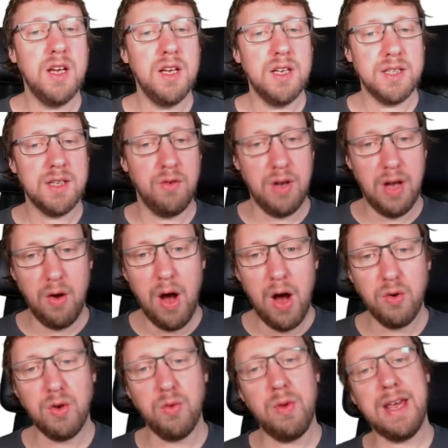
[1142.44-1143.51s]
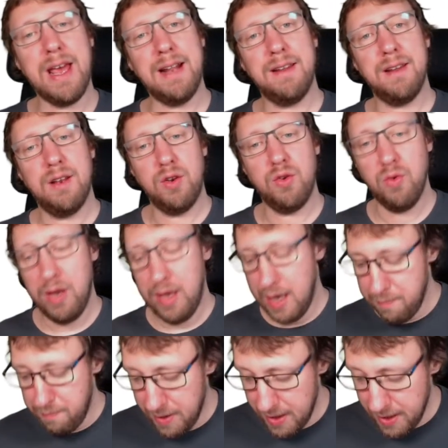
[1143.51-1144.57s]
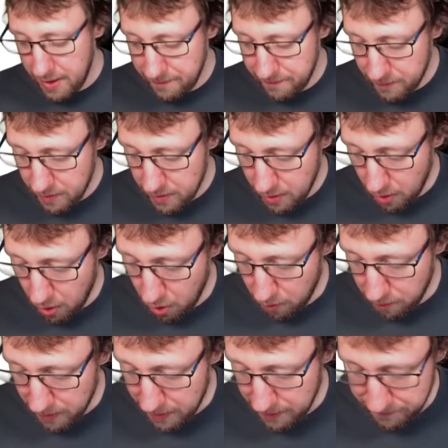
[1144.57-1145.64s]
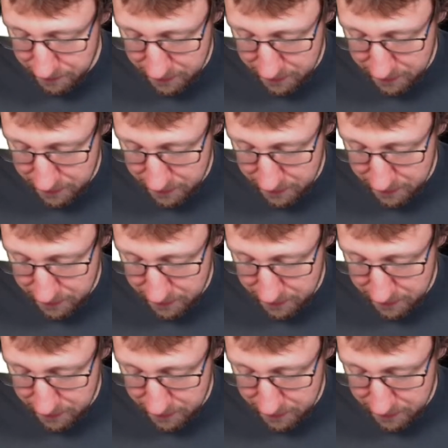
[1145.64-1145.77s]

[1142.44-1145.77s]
So now how do we get to EB over